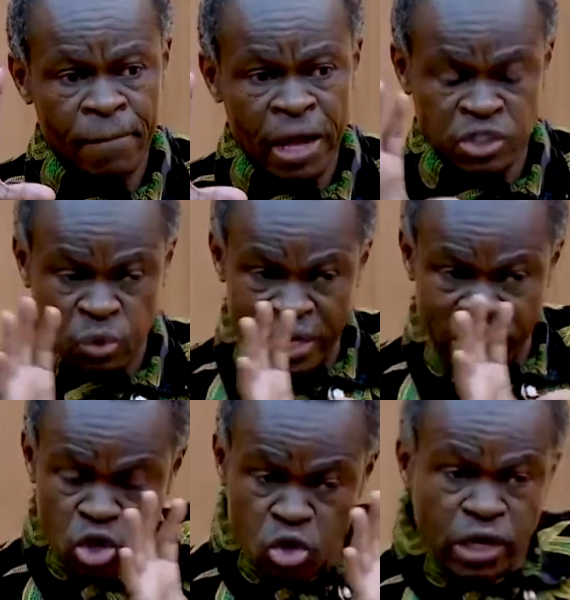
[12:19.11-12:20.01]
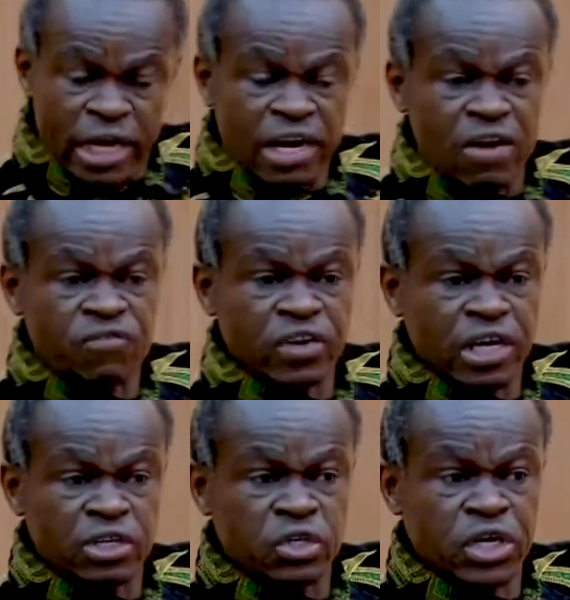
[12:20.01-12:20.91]
As we look at
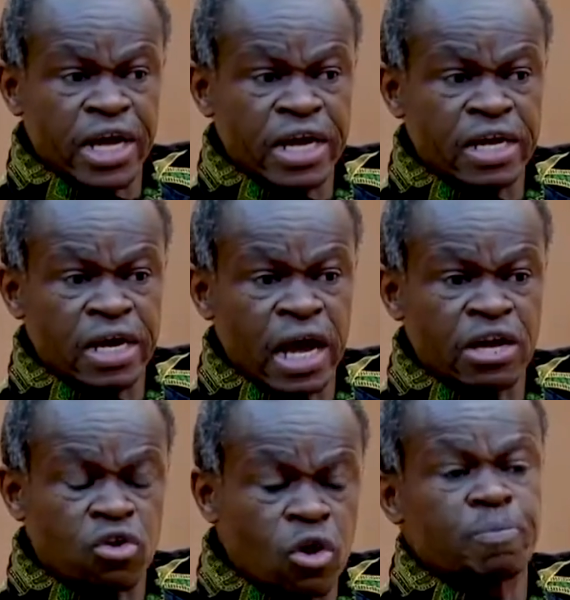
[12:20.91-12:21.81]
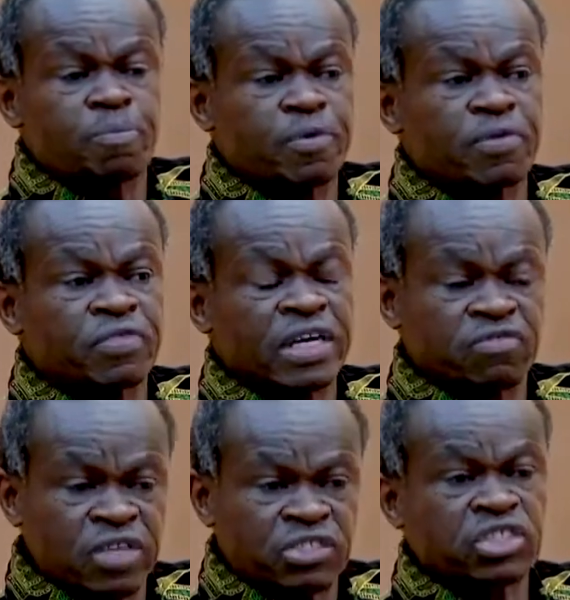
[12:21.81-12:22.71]
Africa today, I hope
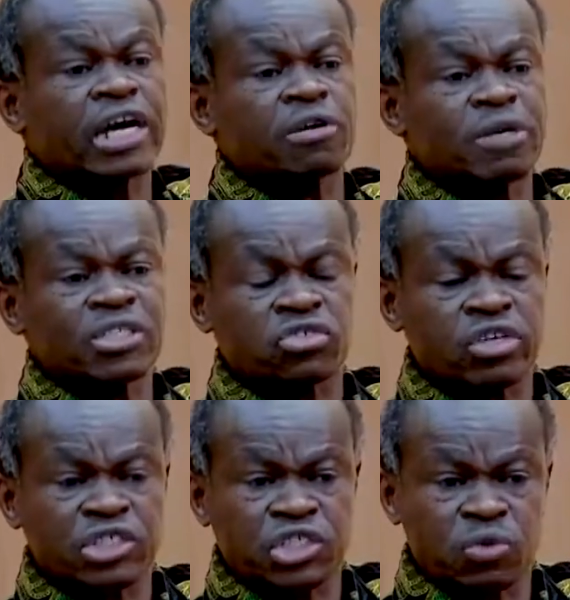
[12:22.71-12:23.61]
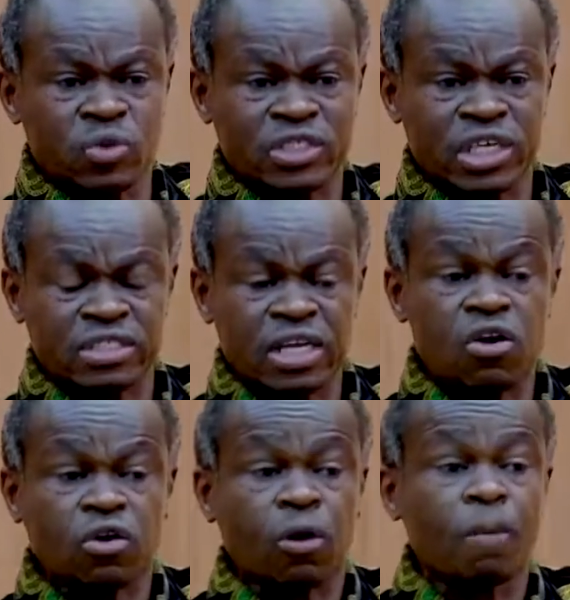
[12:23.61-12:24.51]
that this administration, which has
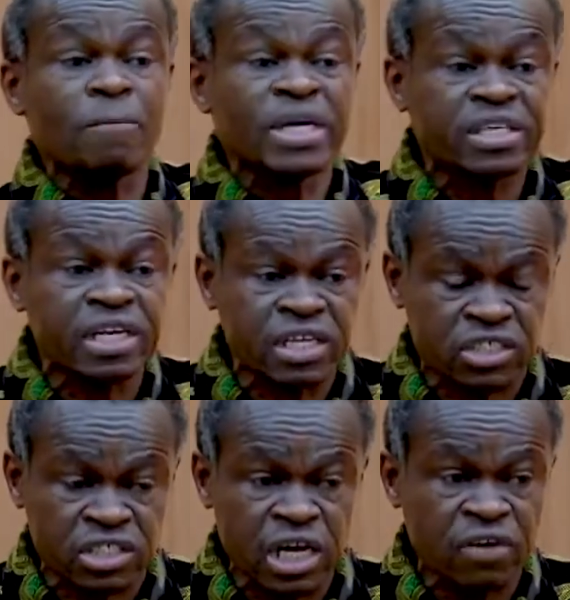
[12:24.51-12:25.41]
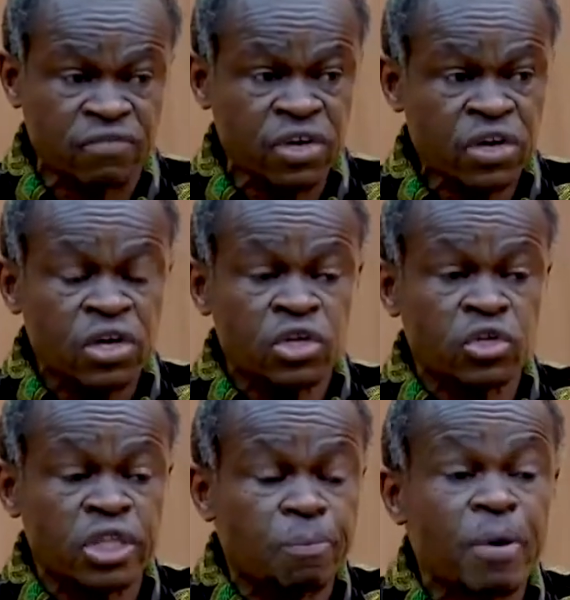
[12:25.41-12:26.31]
now committed itself to
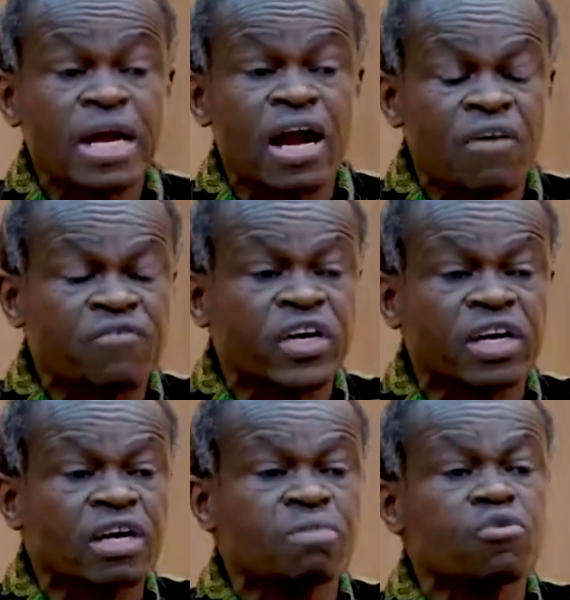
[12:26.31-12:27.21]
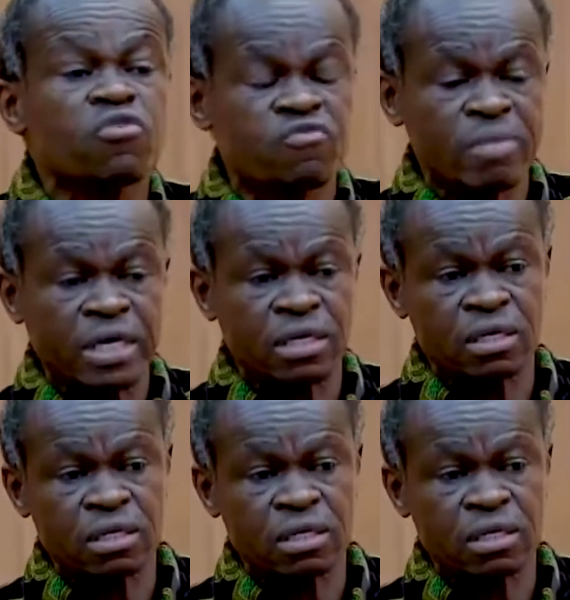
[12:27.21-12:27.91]
the Pan-African movement,